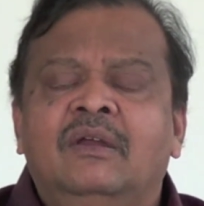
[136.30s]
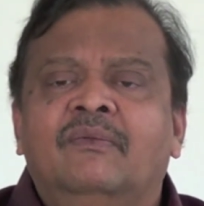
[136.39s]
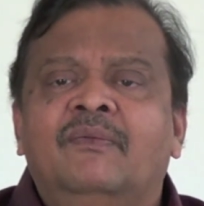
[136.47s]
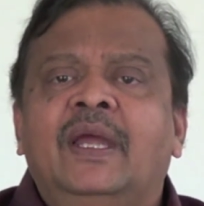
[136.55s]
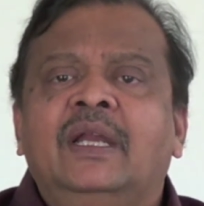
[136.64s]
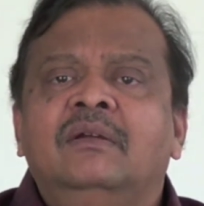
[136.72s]

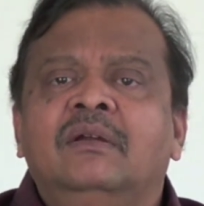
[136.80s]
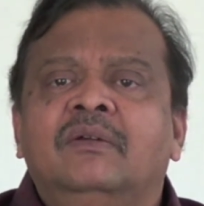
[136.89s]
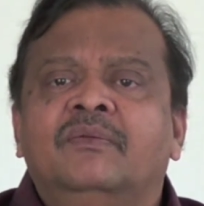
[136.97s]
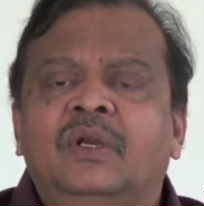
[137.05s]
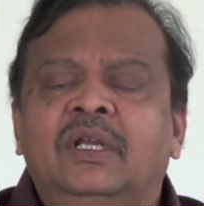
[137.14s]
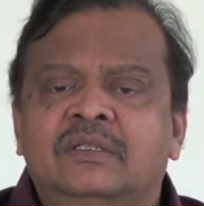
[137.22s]
When,
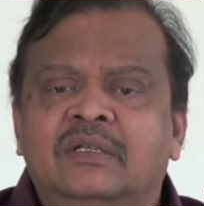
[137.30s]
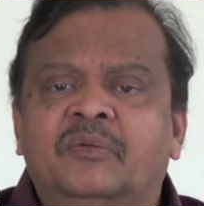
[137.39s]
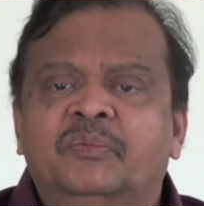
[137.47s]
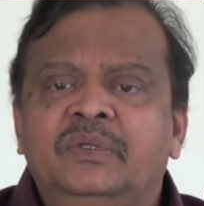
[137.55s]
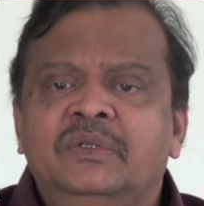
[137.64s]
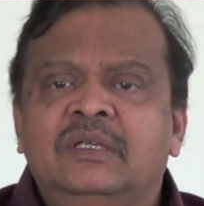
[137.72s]
for
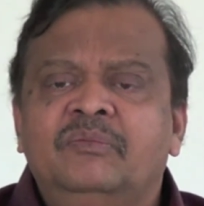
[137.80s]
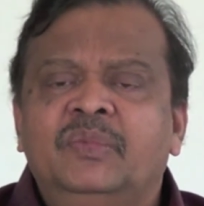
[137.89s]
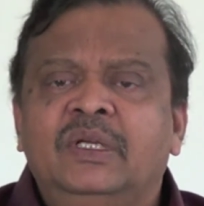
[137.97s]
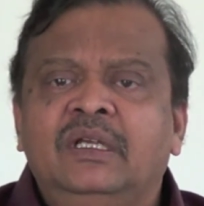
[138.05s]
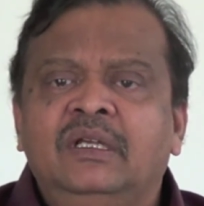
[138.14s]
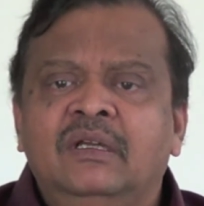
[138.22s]
example,
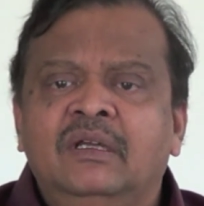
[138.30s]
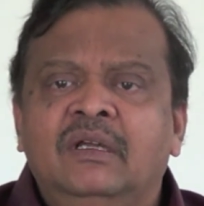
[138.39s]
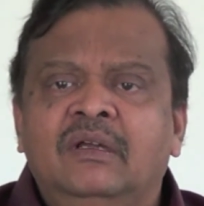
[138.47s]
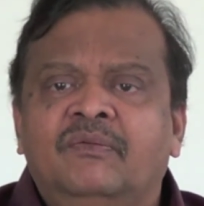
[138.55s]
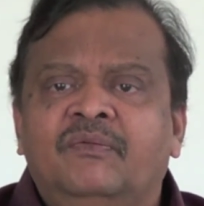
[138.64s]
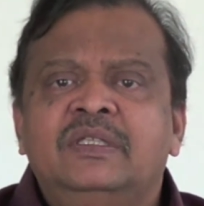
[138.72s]
simply
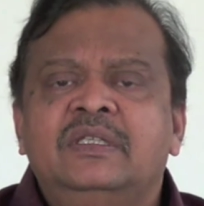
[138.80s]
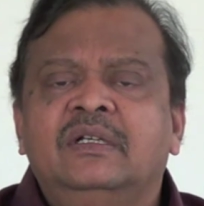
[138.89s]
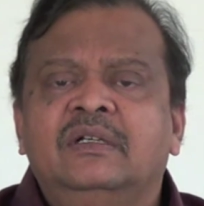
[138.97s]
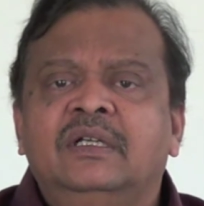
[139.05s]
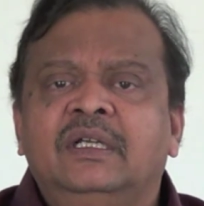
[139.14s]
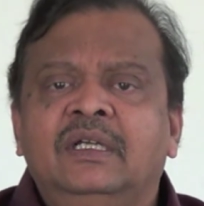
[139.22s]

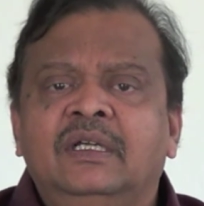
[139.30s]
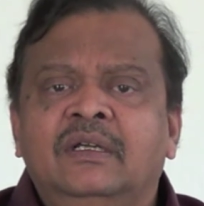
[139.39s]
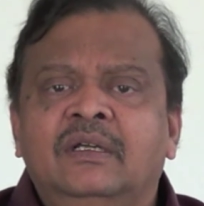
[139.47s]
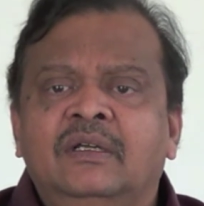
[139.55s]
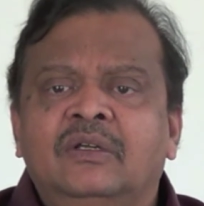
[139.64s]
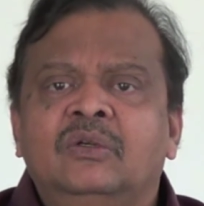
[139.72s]
physically
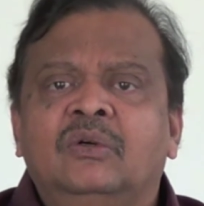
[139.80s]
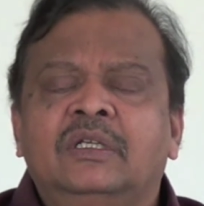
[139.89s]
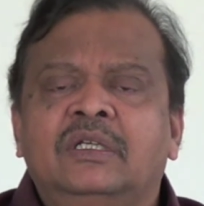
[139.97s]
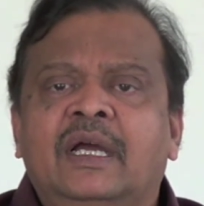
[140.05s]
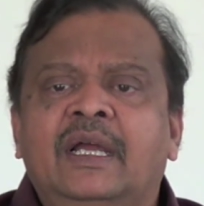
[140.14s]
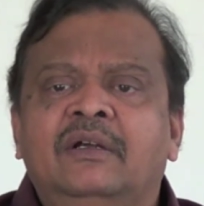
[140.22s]
you are
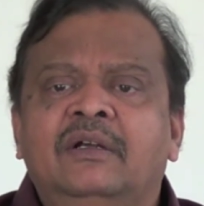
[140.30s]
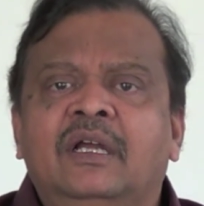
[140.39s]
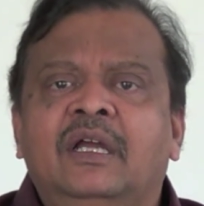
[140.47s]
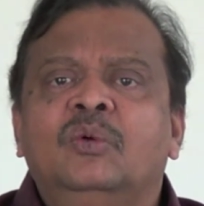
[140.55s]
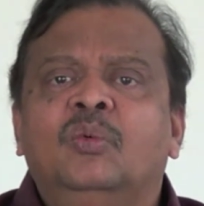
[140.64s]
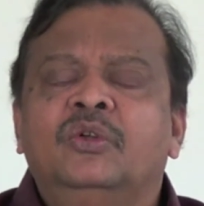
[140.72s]
tired
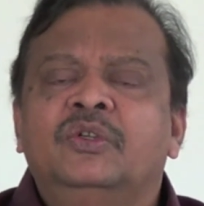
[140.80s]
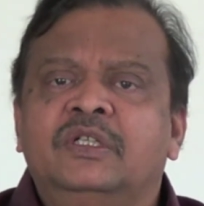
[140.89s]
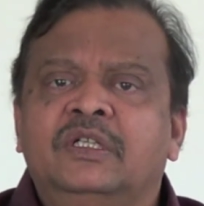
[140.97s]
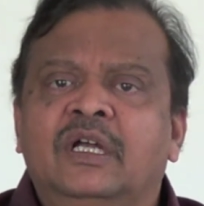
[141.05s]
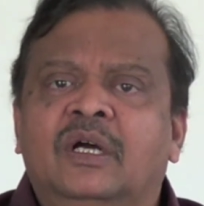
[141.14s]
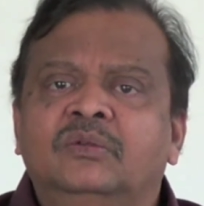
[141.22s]
and you want to
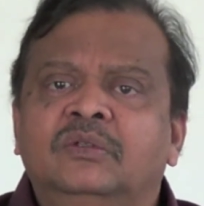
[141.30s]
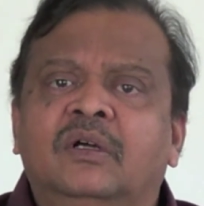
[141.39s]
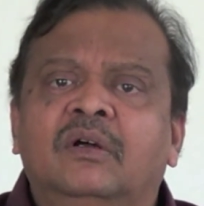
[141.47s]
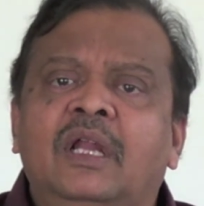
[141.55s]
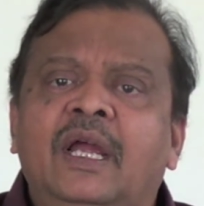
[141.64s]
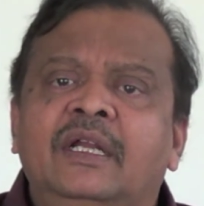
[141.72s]
sit down
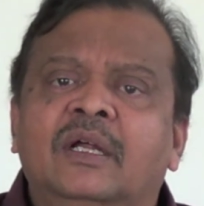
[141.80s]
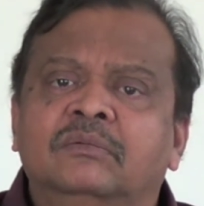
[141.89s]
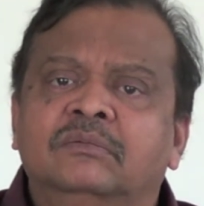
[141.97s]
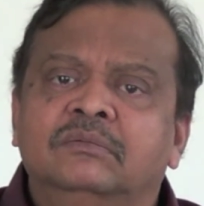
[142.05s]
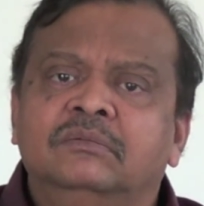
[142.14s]
or lie down.